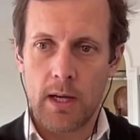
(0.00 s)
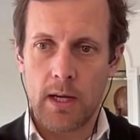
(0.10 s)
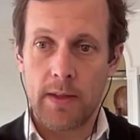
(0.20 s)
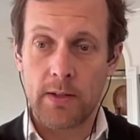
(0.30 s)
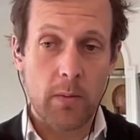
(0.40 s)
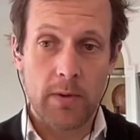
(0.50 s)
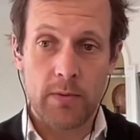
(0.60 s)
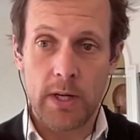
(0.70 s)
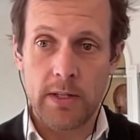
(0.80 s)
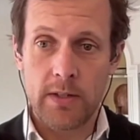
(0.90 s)
That's what we've
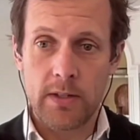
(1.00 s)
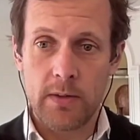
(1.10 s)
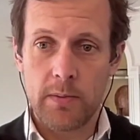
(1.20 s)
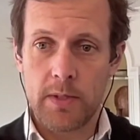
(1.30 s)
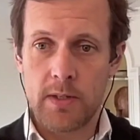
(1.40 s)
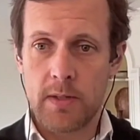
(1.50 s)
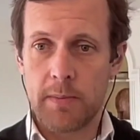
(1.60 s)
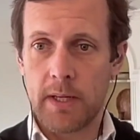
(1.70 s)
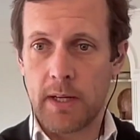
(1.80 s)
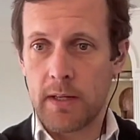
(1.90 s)
tried to do since the
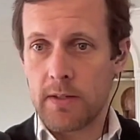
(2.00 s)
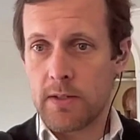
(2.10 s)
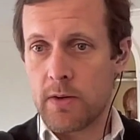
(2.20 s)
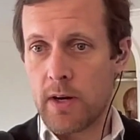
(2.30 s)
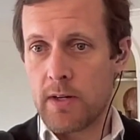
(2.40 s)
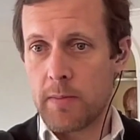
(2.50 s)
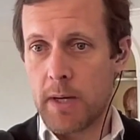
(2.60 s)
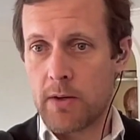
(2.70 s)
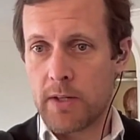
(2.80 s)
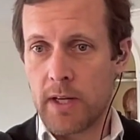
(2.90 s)
beginning, to try to
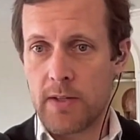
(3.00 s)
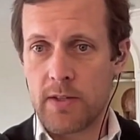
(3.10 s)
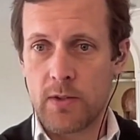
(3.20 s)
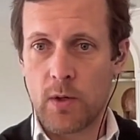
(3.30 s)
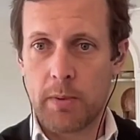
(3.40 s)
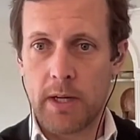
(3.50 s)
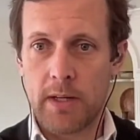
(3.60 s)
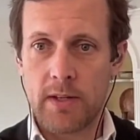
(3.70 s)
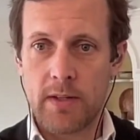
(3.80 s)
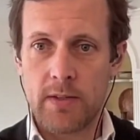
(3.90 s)
democratize this whole
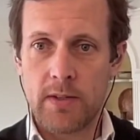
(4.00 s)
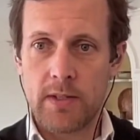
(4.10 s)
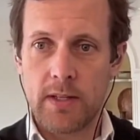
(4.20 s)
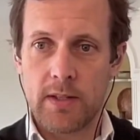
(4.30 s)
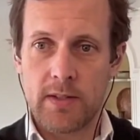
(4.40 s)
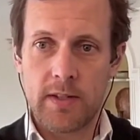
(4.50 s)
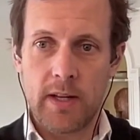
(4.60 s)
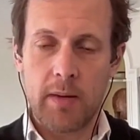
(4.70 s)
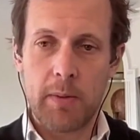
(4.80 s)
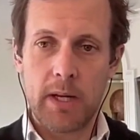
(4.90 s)
process. You said it doesn't
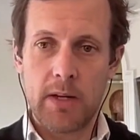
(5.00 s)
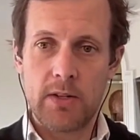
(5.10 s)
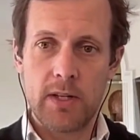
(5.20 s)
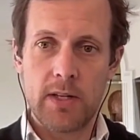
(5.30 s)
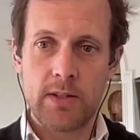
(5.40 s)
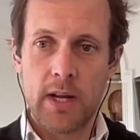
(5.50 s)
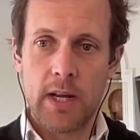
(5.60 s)
take PhDs.